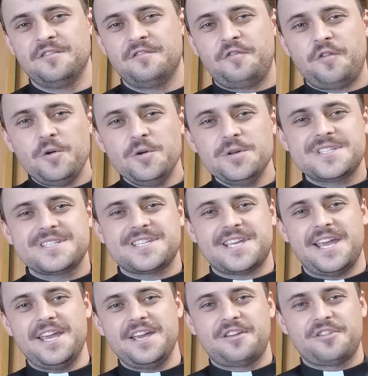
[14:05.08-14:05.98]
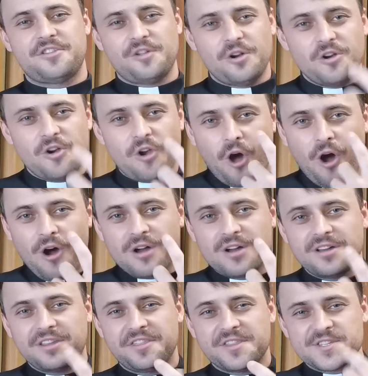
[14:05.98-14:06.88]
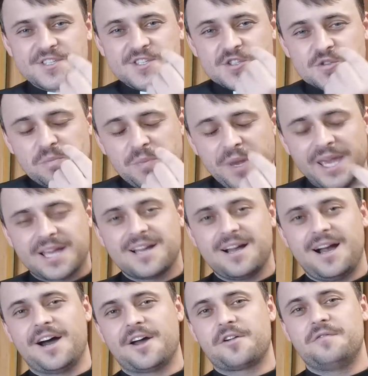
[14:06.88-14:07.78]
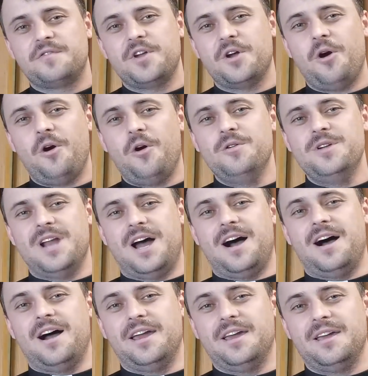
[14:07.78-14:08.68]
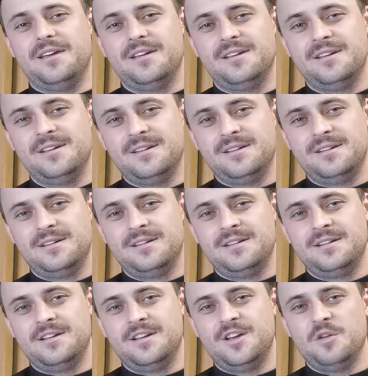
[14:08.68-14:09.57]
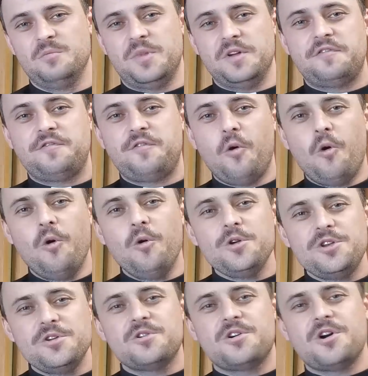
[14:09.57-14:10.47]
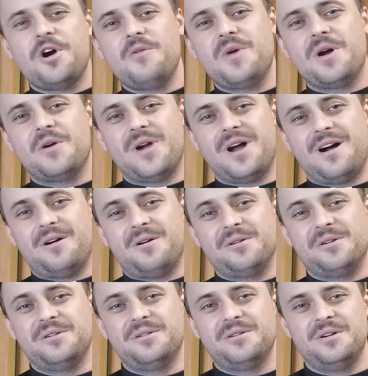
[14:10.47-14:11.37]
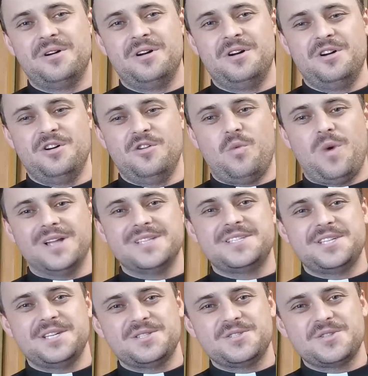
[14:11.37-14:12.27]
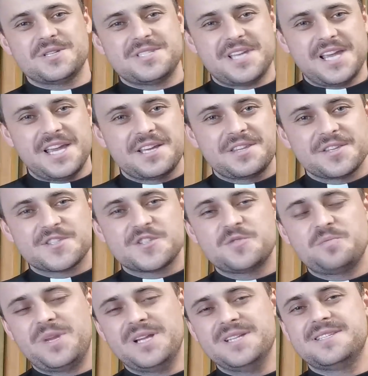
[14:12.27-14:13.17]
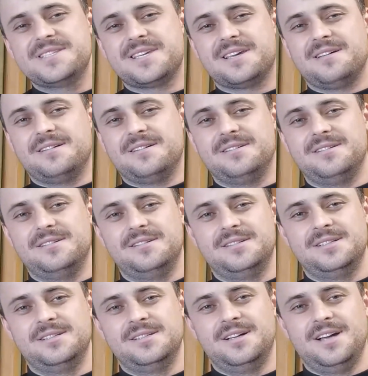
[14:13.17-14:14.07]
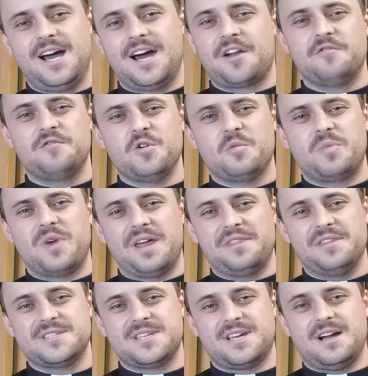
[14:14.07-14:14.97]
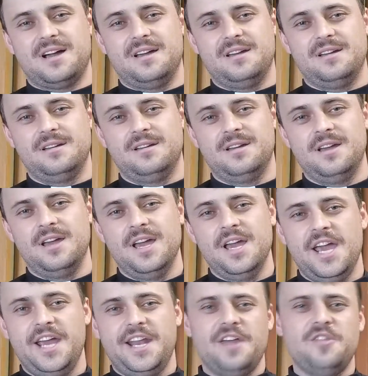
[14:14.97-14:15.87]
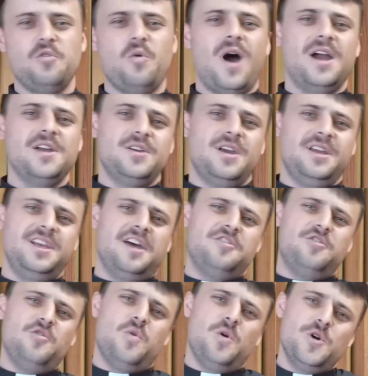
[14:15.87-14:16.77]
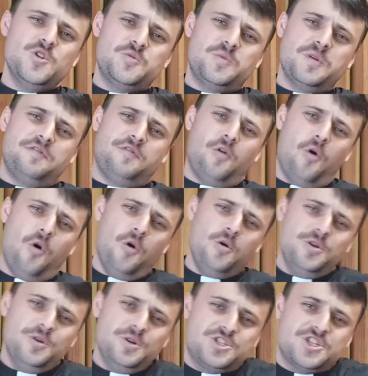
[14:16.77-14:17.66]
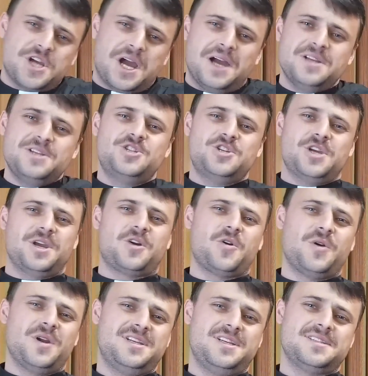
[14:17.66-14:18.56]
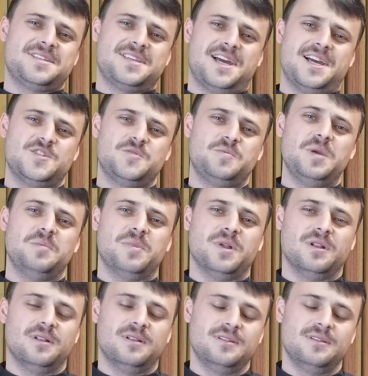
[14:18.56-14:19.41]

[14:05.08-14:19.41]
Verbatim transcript: First take the log, the speck out of your own eye, before you go around wanting to take the splinter out of your brother's eye. In other, words, in other words, before you judge and criticize people,